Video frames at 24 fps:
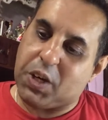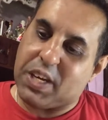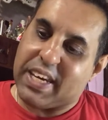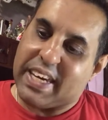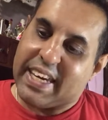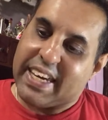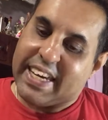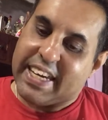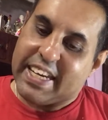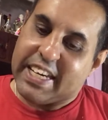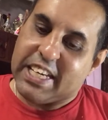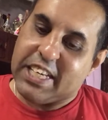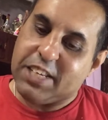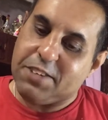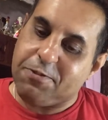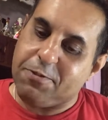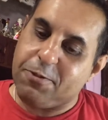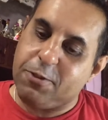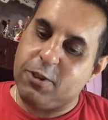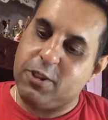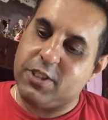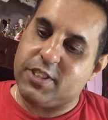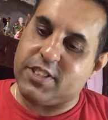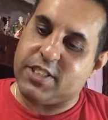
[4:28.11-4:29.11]

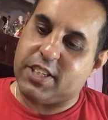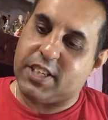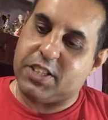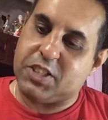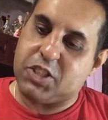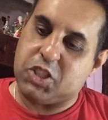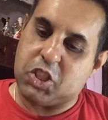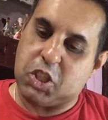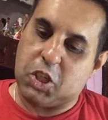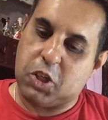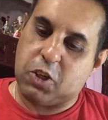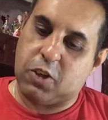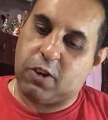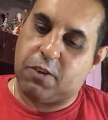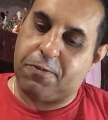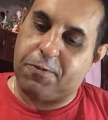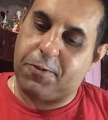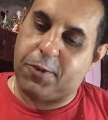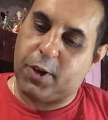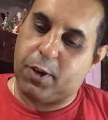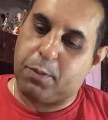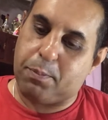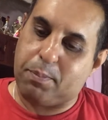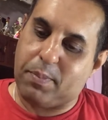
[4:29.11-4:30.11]
careful searching of
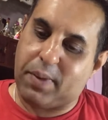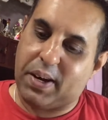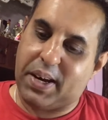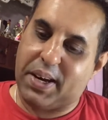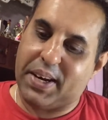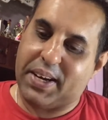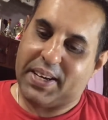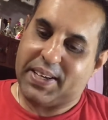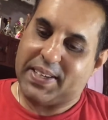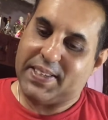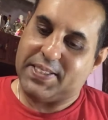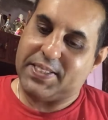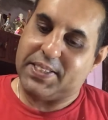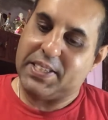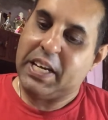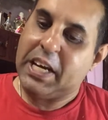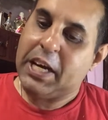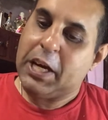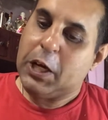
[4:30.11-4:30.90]
your mind